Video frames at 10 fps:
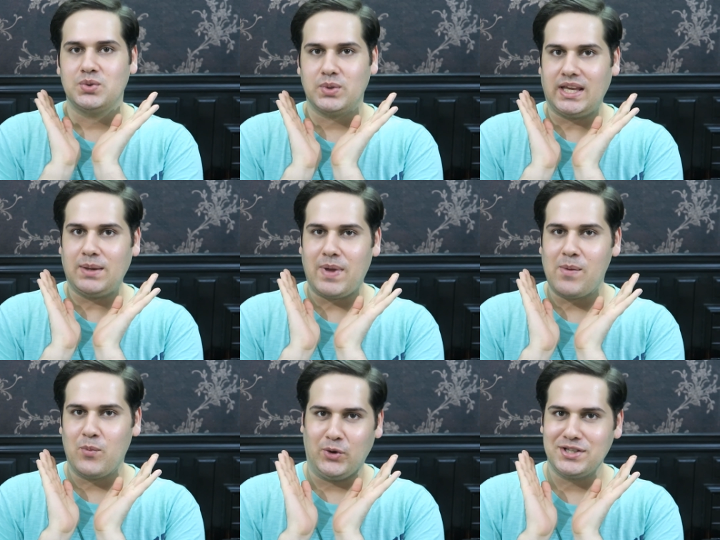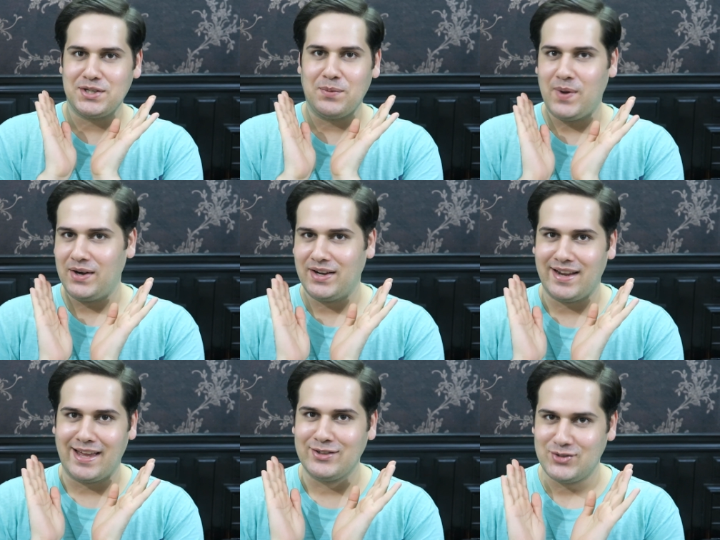to keep my moisture
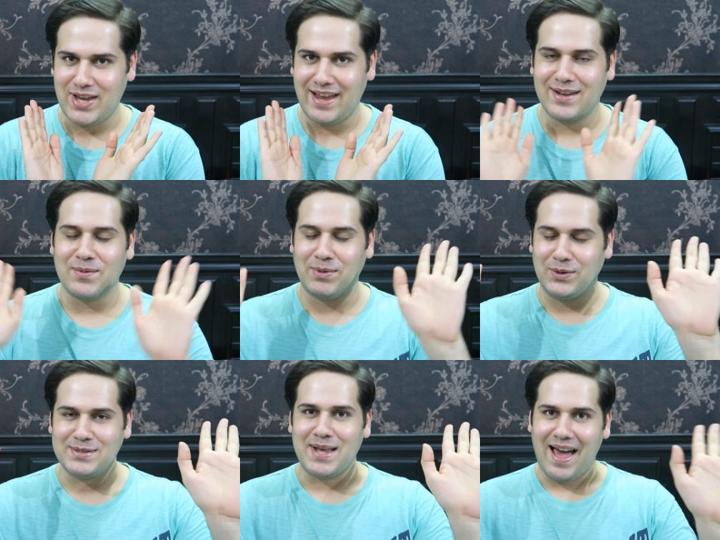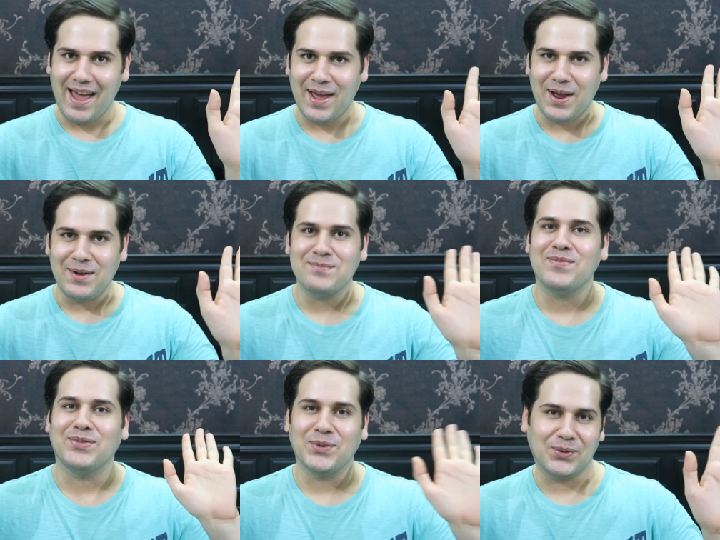barrier in check, because I
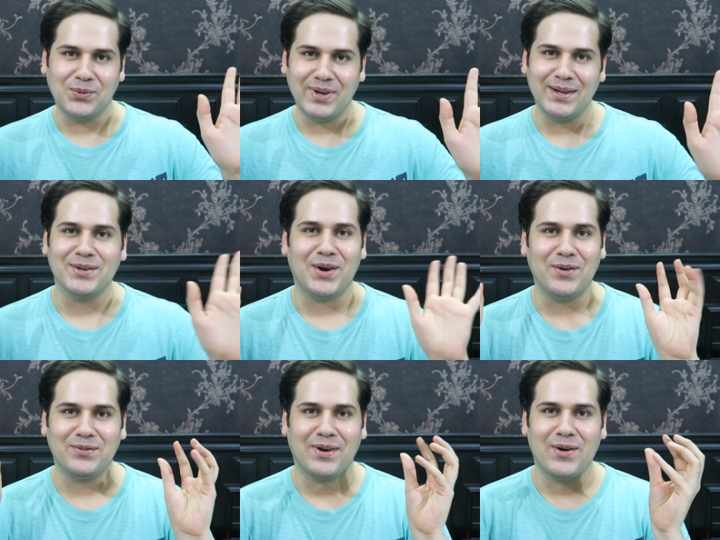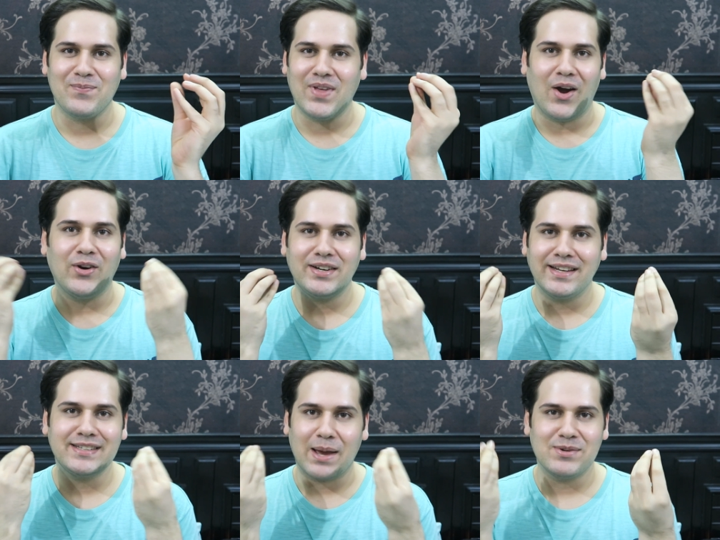am the queen of
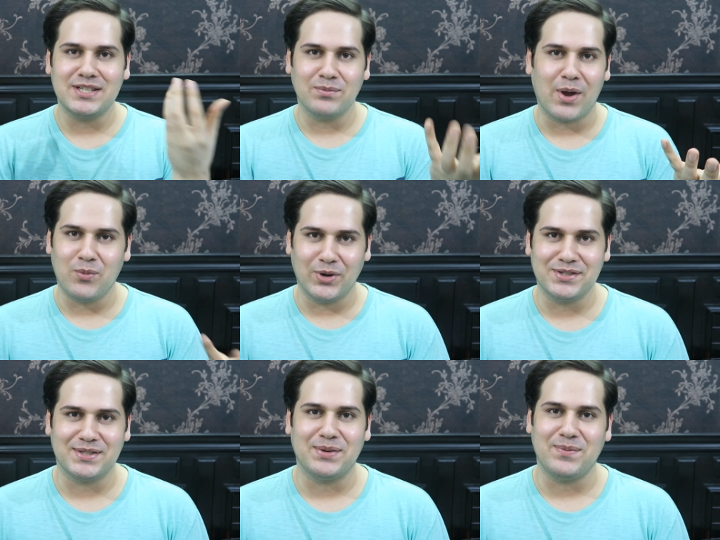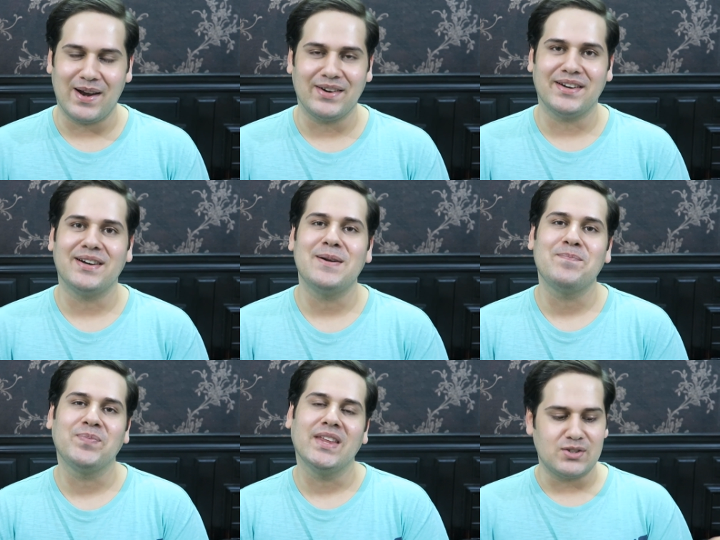hurting, damaging my moisture
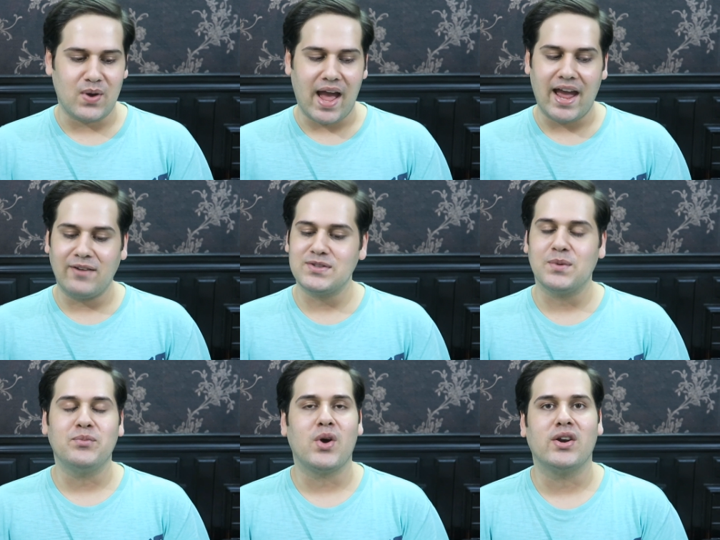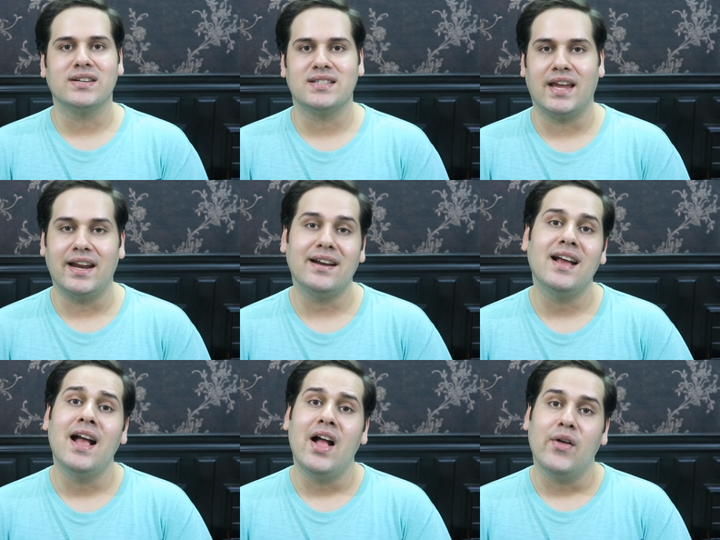barrier. So I have some products
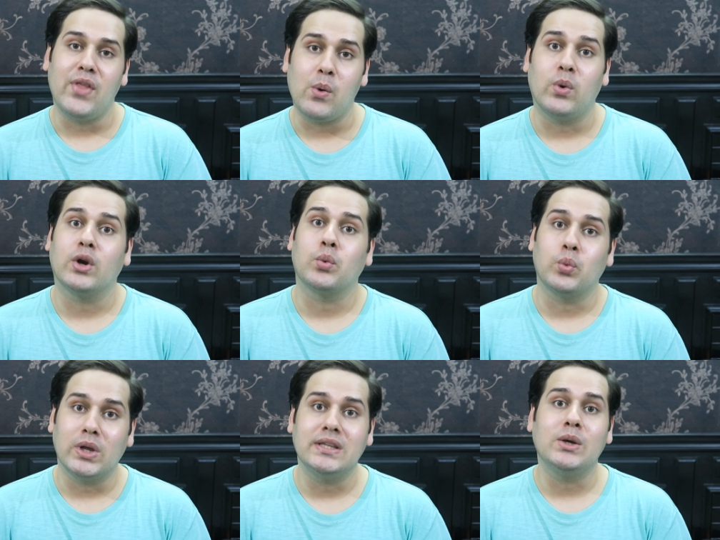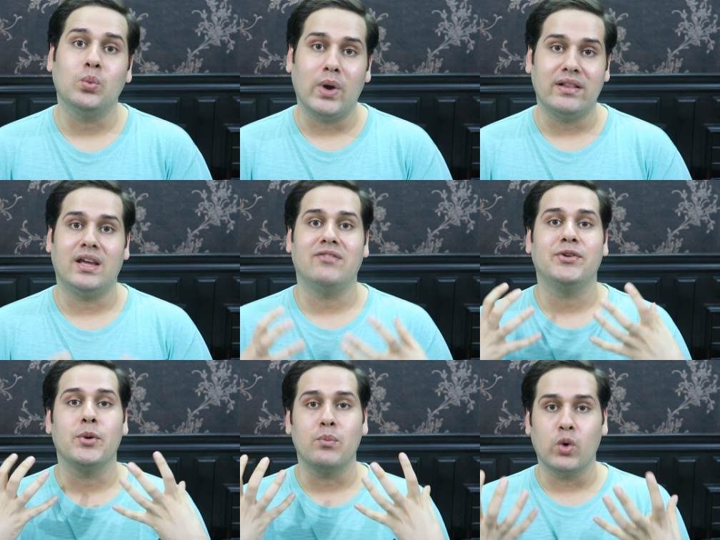here that work really well
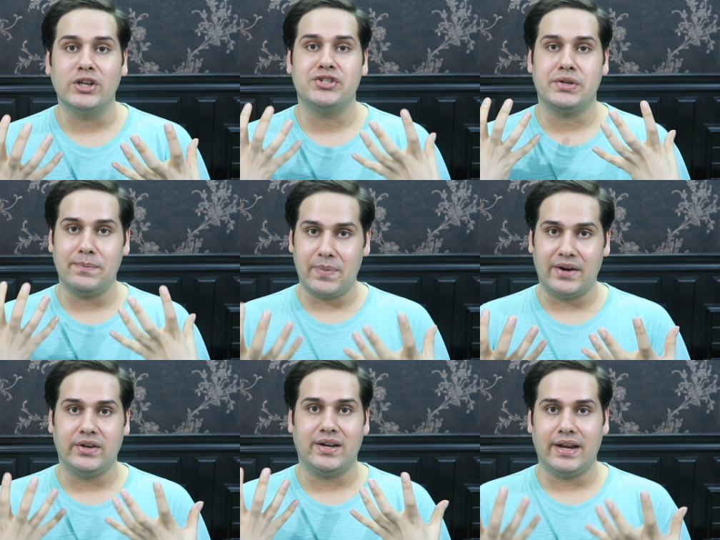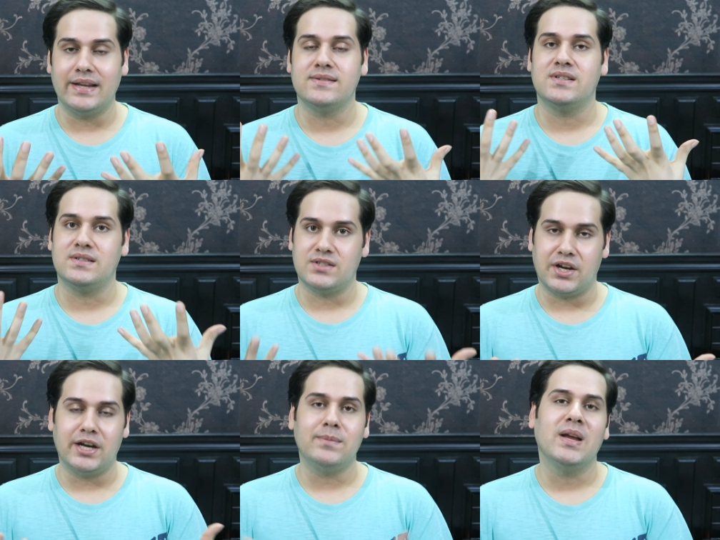if your moisture barrier is
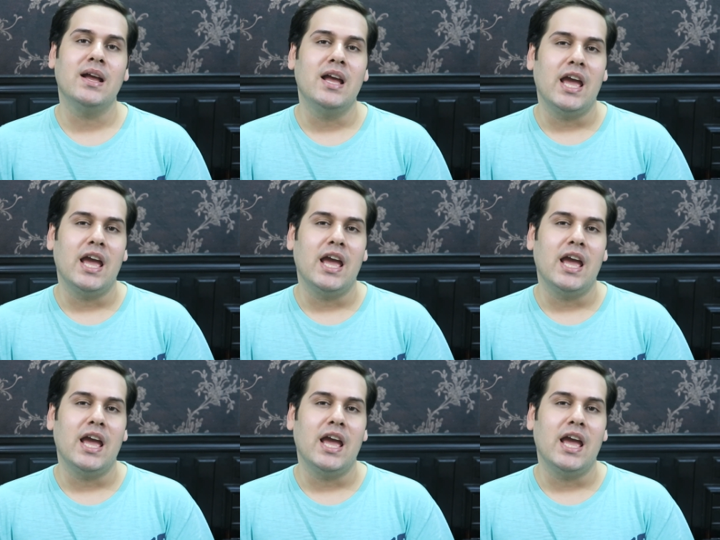disturbed.